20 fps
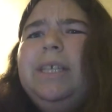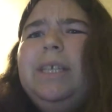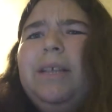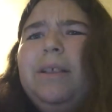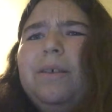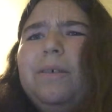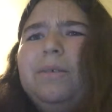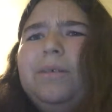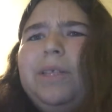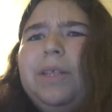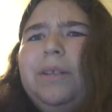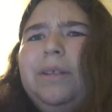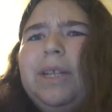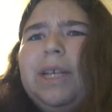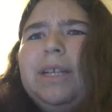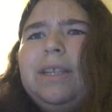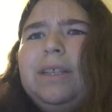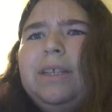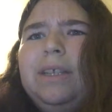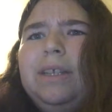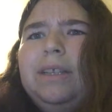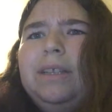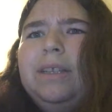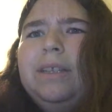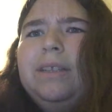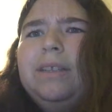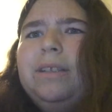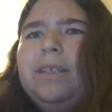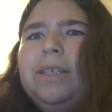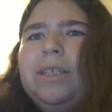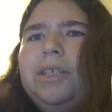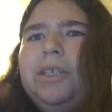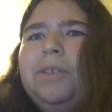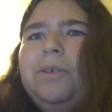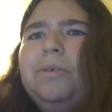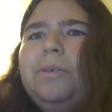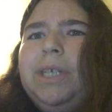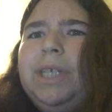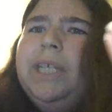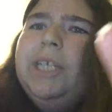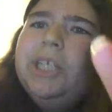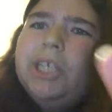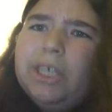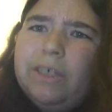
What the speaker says: easy, though, to do that scene, because you don't need